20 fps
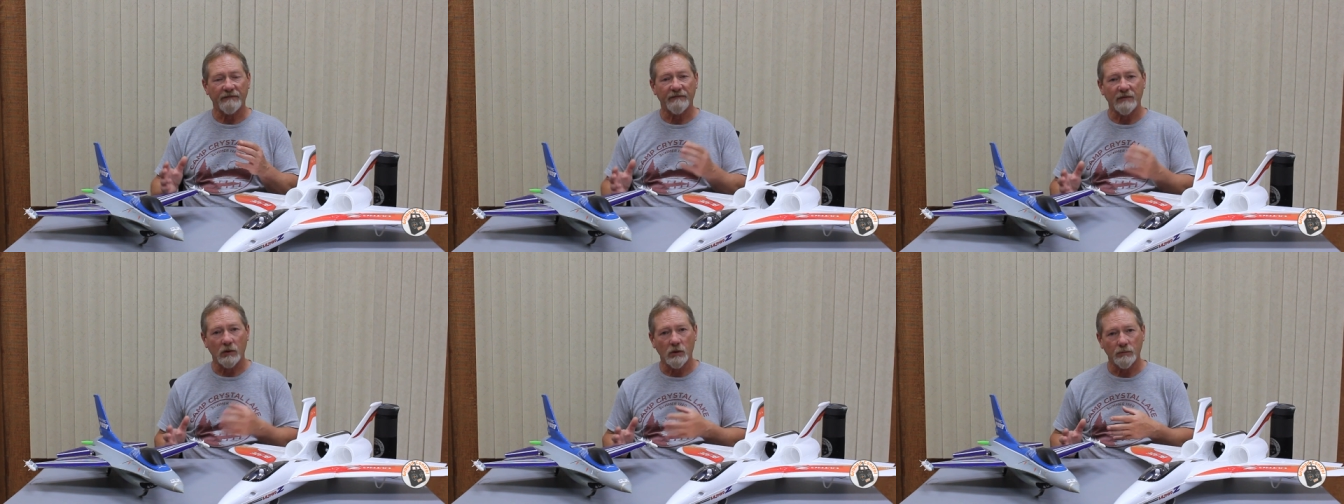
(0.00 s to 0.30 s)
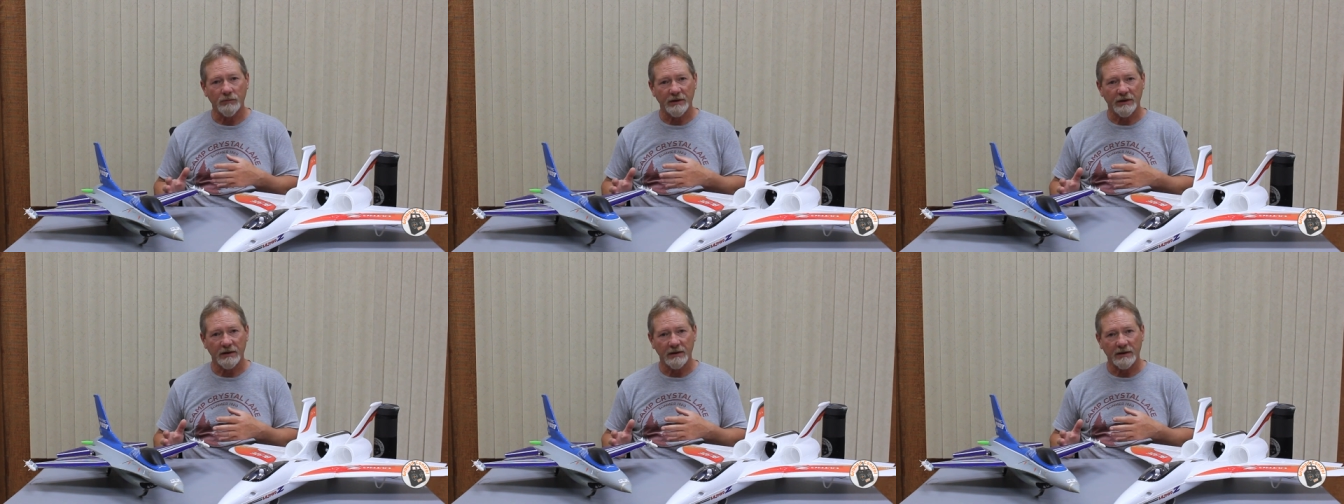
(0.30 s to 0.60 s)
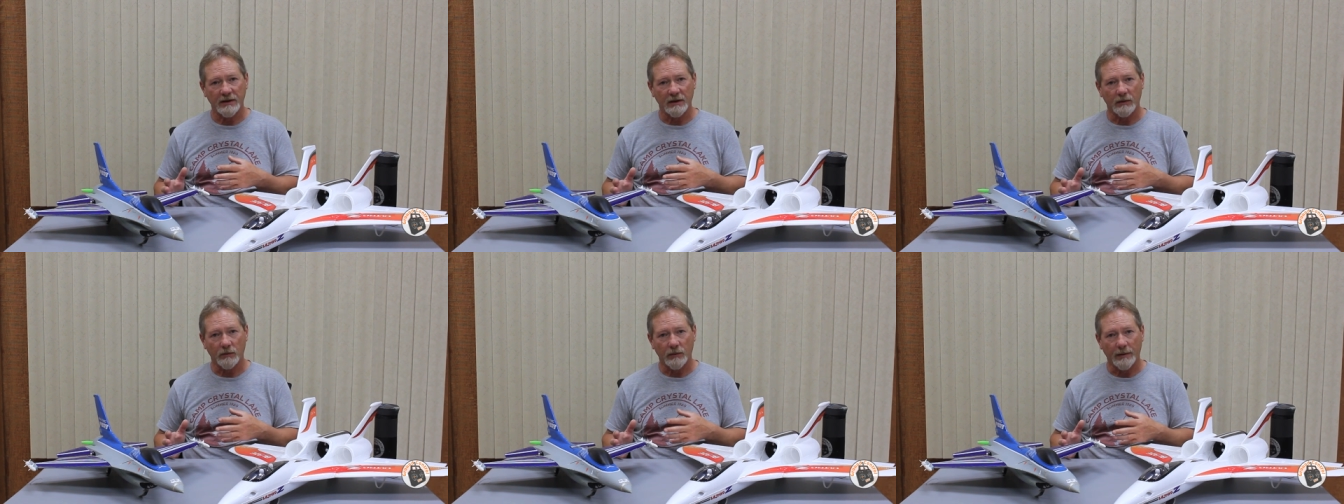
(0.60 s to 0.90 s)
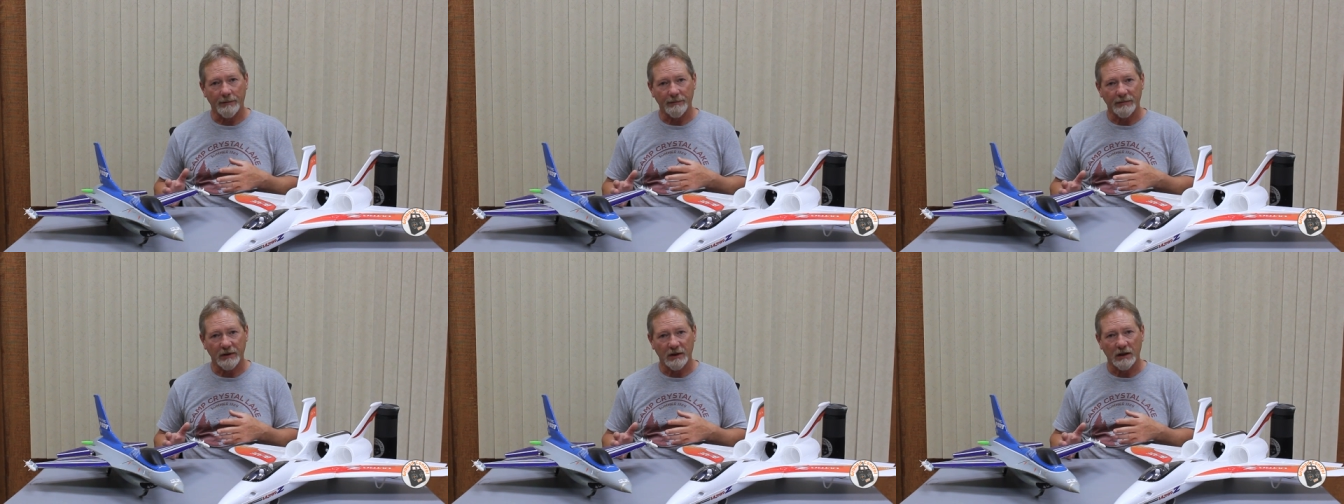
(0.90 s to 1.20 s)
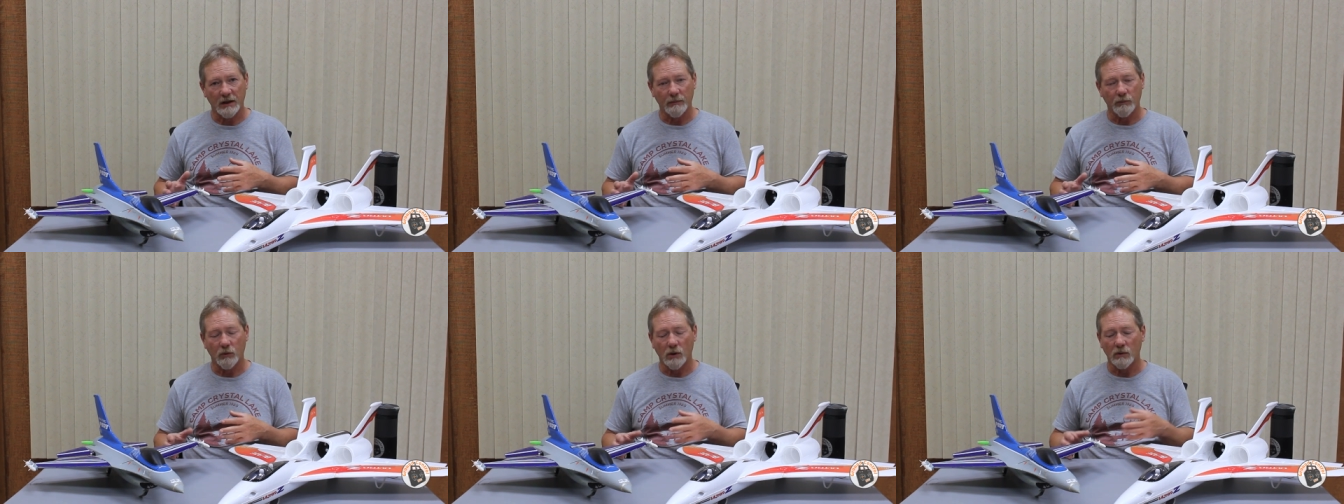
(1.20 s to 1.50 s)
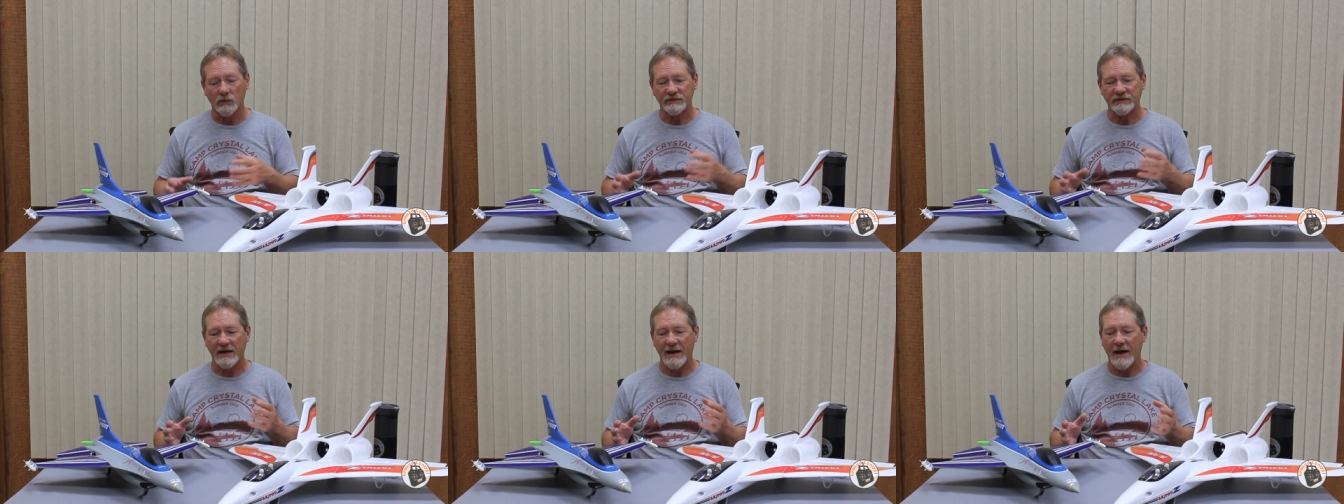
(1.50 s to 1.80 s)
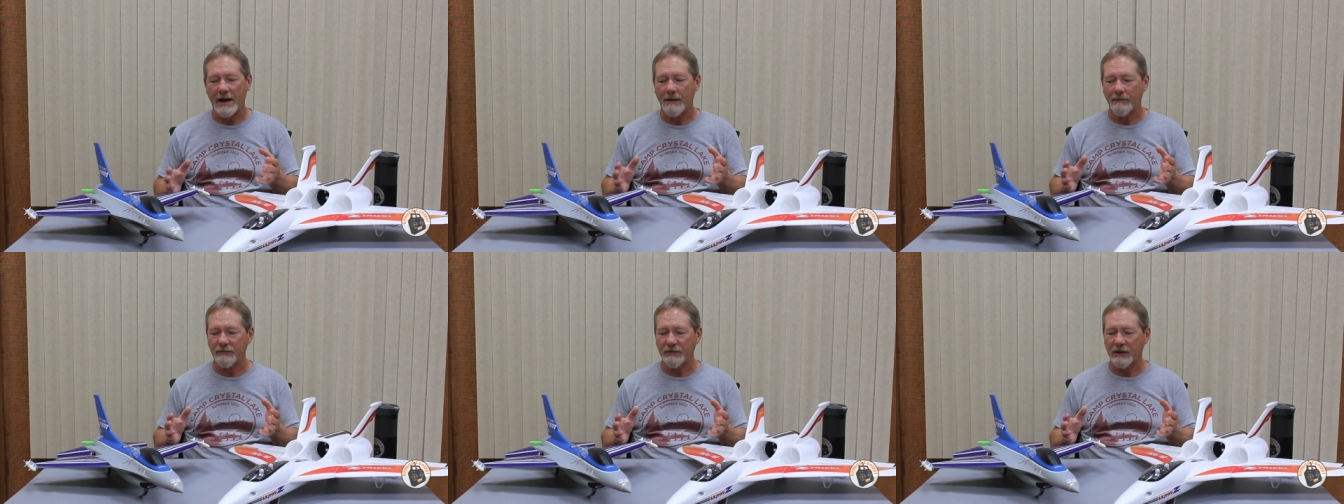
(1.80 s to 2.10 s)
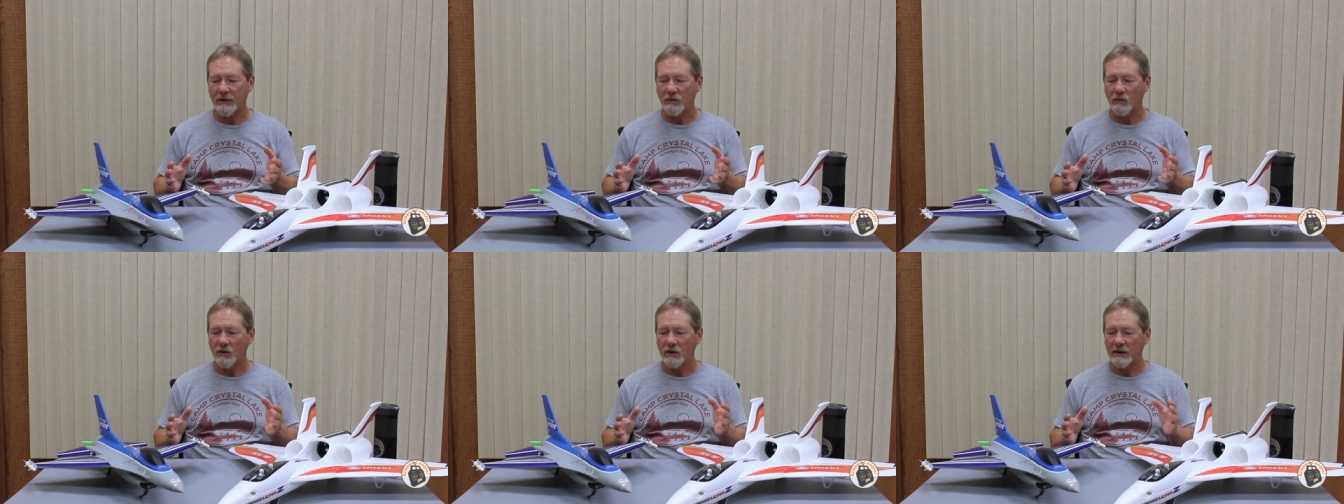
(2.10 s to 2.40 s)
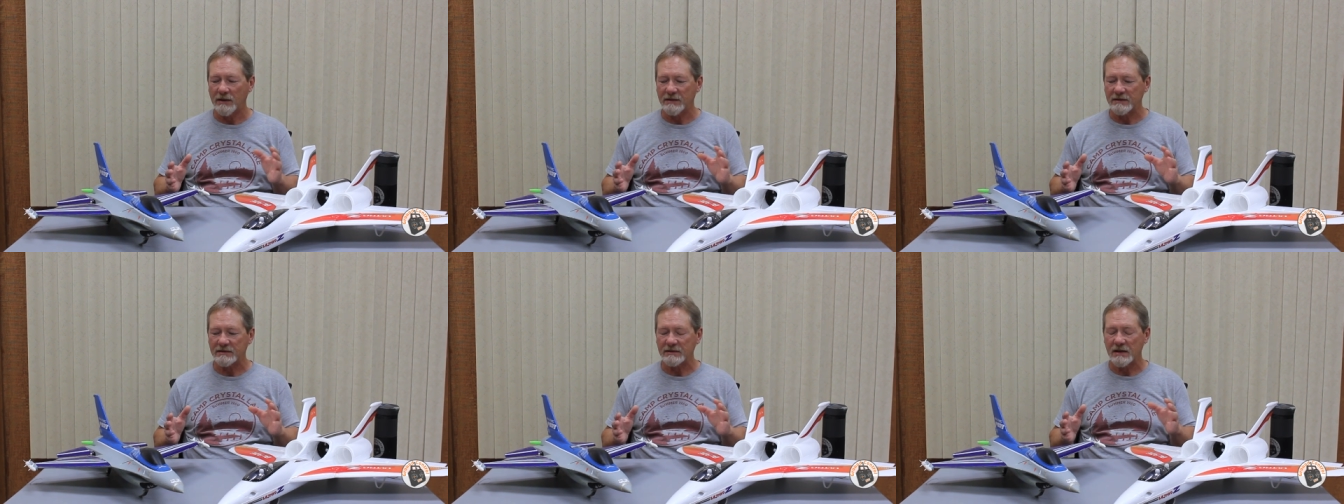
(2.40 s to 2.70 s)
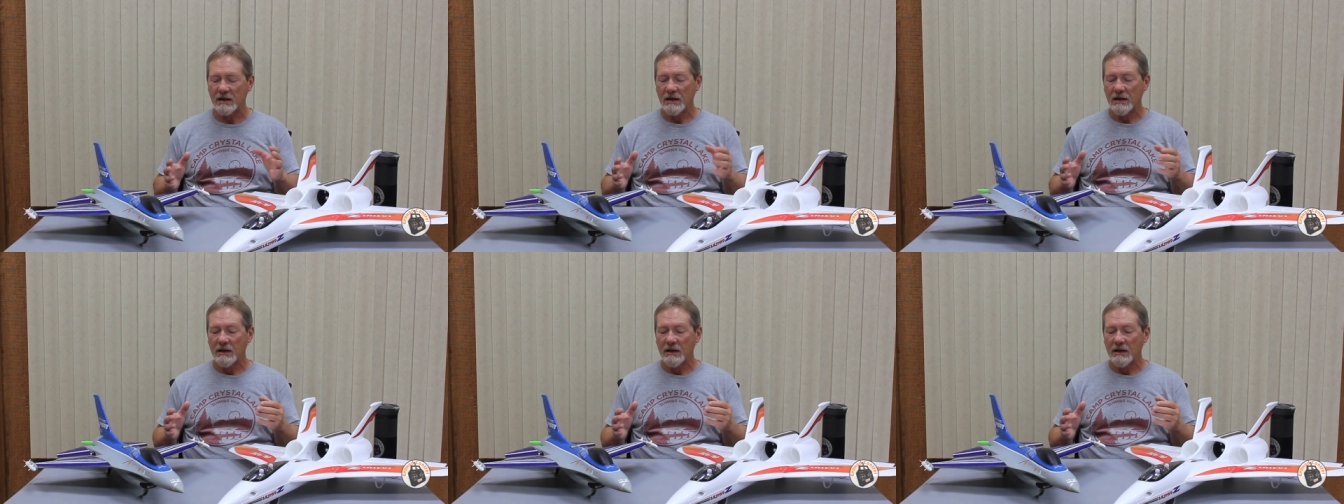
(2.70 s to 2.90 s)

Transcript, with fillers: foam didn't get ripped up, what was happening was,